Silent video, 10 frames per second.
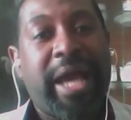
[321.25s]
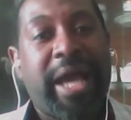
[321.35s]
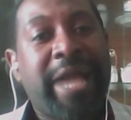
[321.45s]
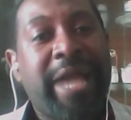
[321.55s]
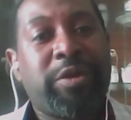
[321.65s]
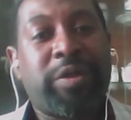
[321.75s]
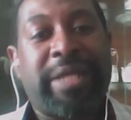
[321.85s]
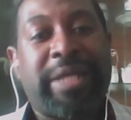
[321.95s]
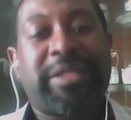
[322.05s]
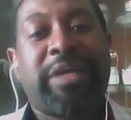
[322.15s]
I know
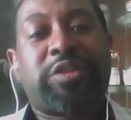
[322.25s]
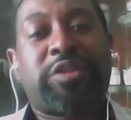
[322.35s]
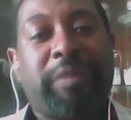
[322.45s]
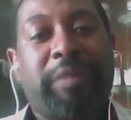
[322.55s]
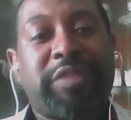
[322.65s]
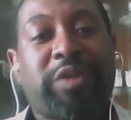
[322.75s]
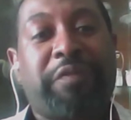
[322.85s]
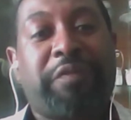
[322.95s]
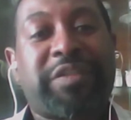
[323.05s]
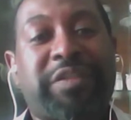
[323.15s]
that some of these
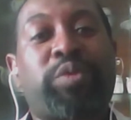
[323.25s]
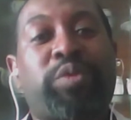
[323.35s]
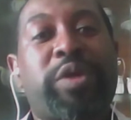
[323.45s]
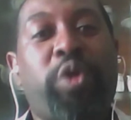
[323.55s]
officers will